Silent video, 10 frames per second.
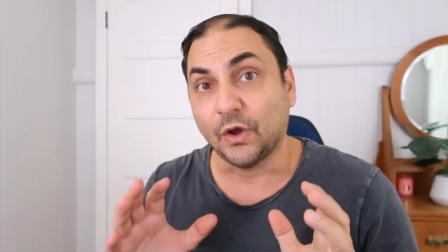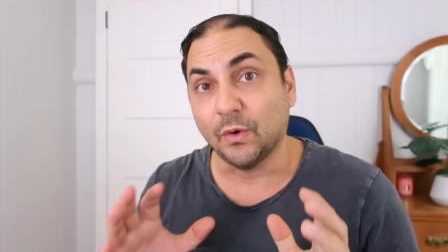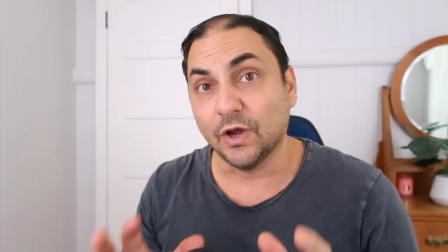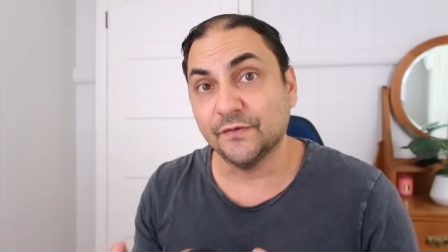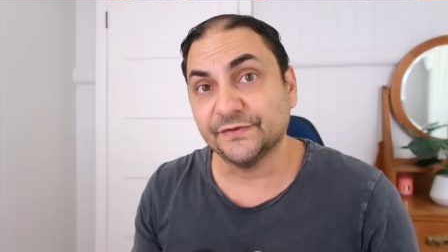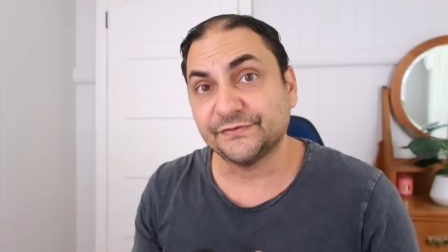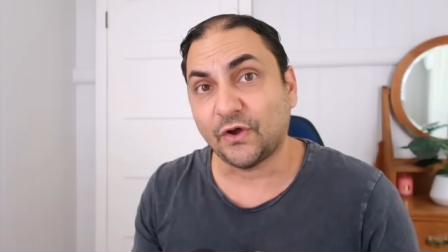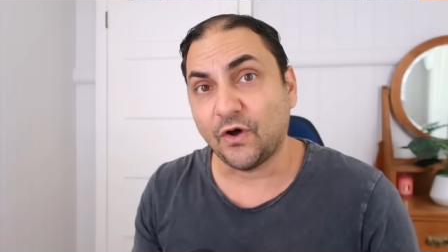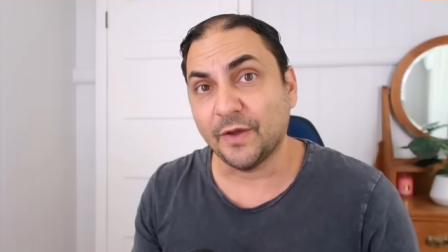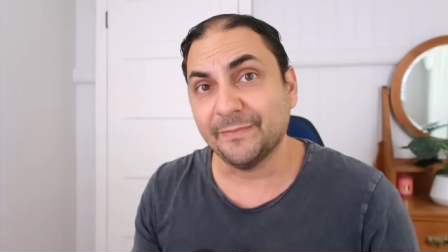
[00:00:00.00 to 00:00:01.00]
So over
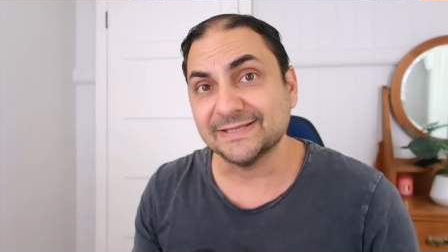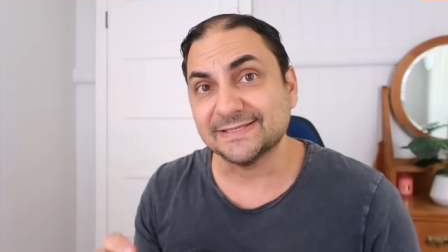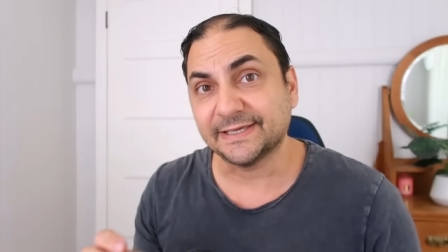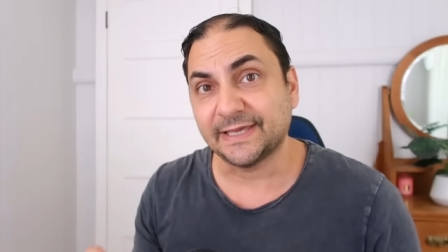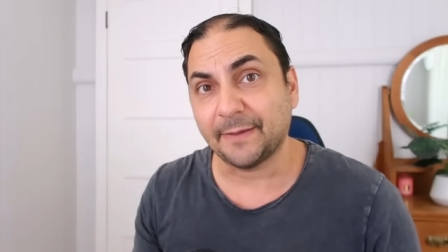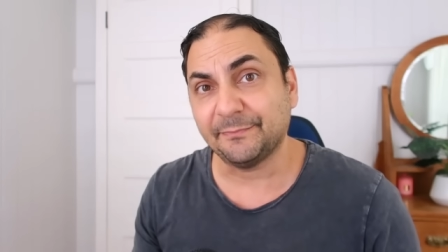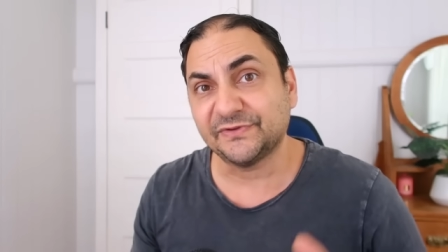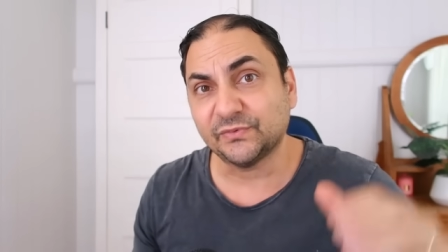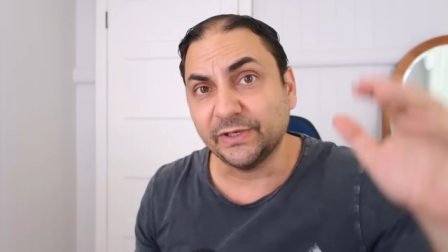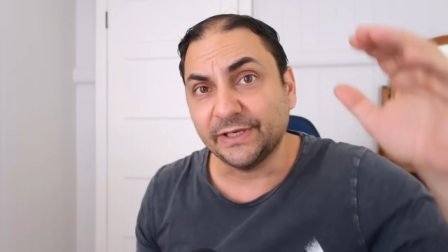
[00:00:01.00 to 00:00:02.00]
time, as the gap
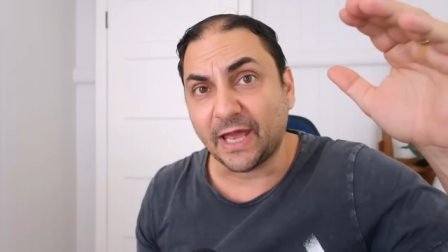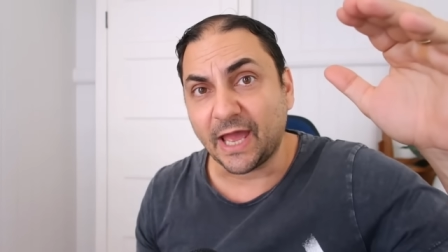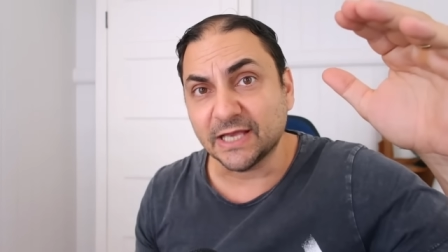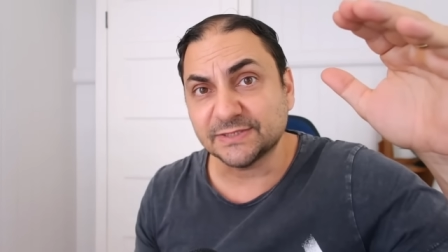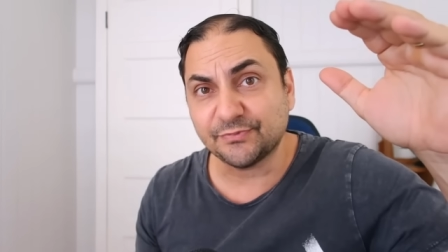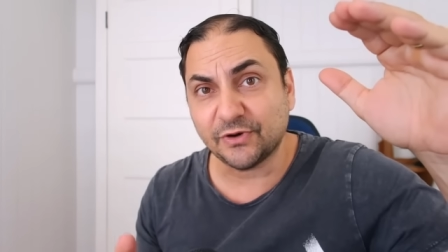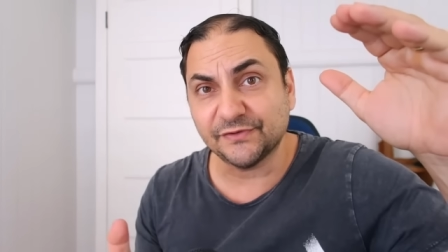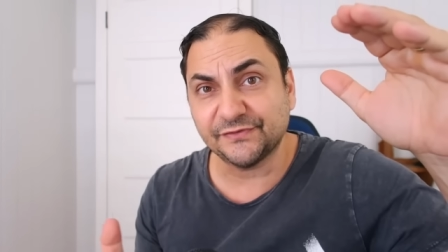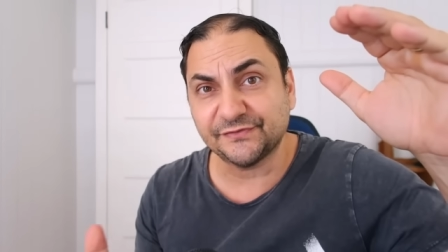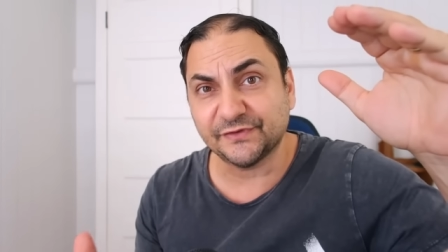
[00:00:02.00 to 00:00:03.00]
between house
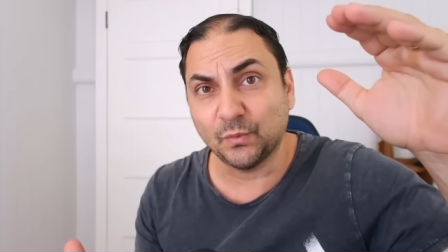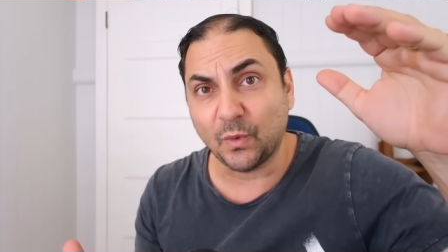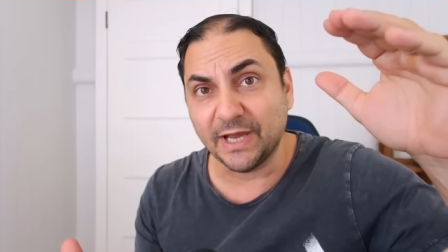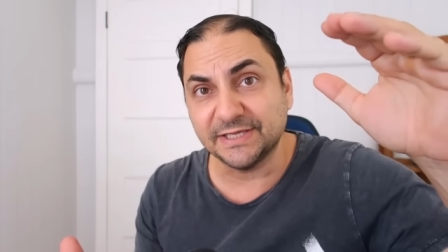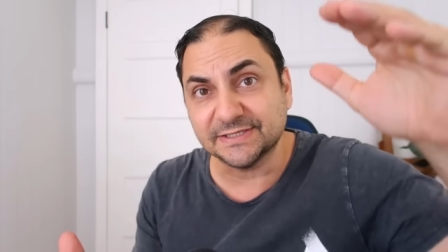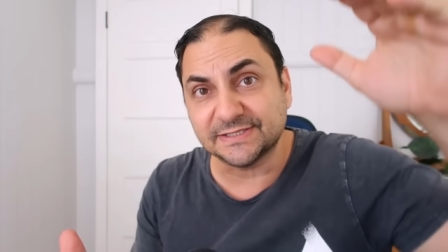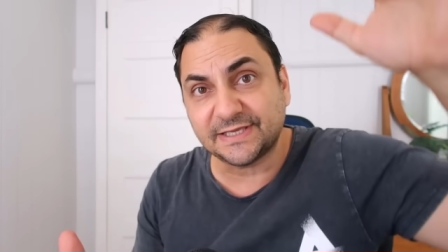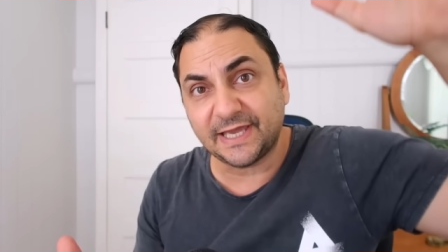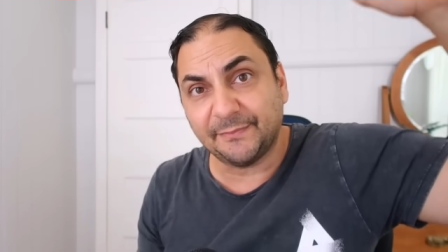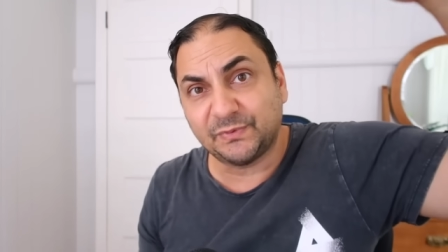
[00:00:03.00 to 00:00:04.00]
prices and wages
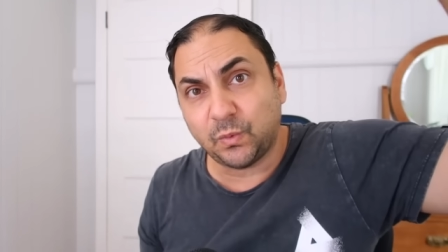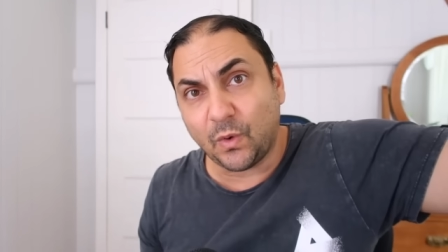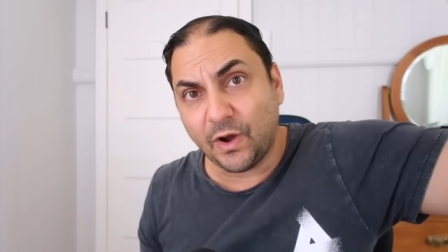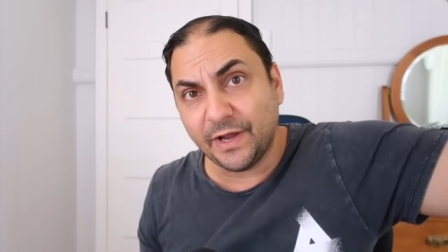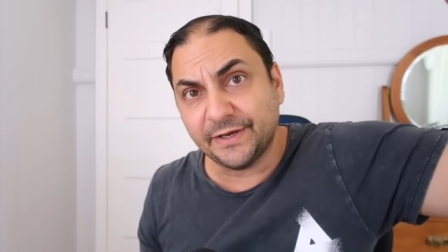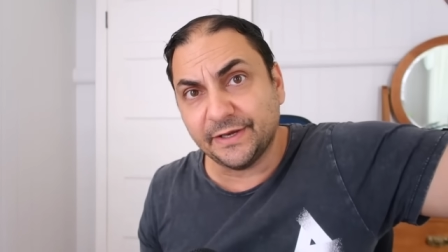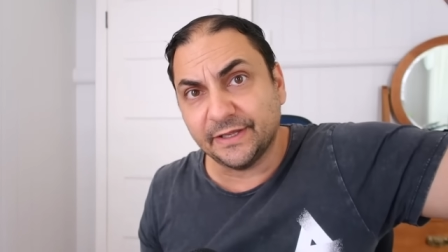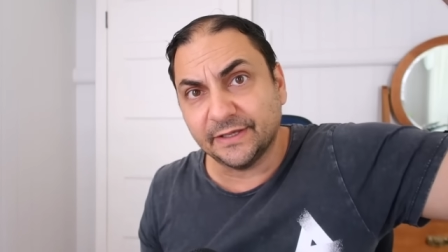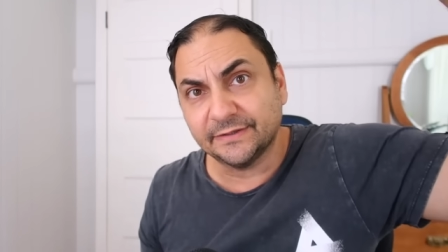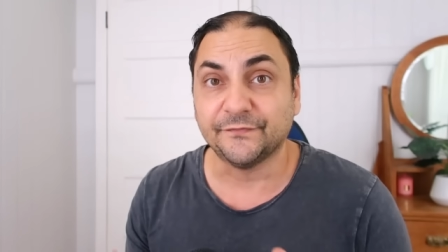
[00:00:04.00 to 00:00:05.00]
kept
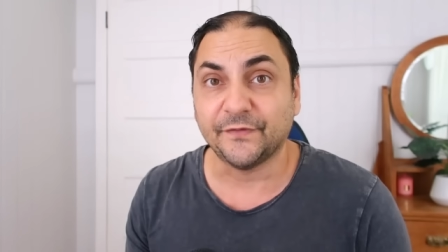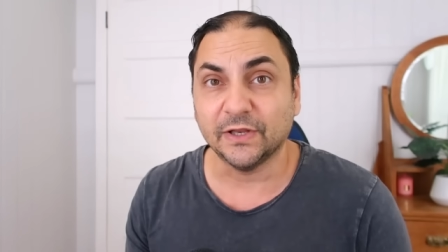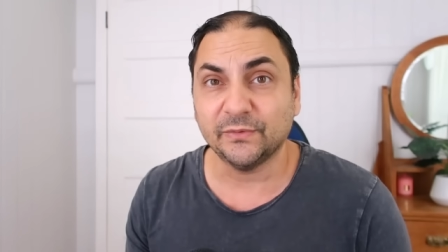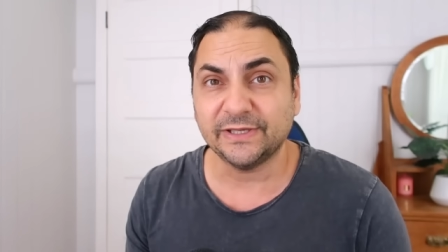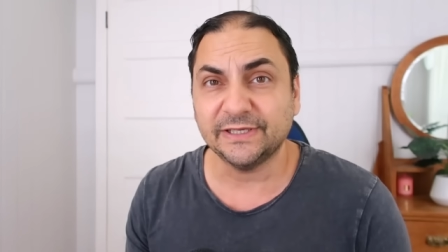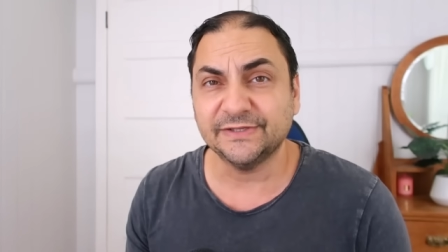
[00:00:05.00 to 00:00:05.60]
widening, the following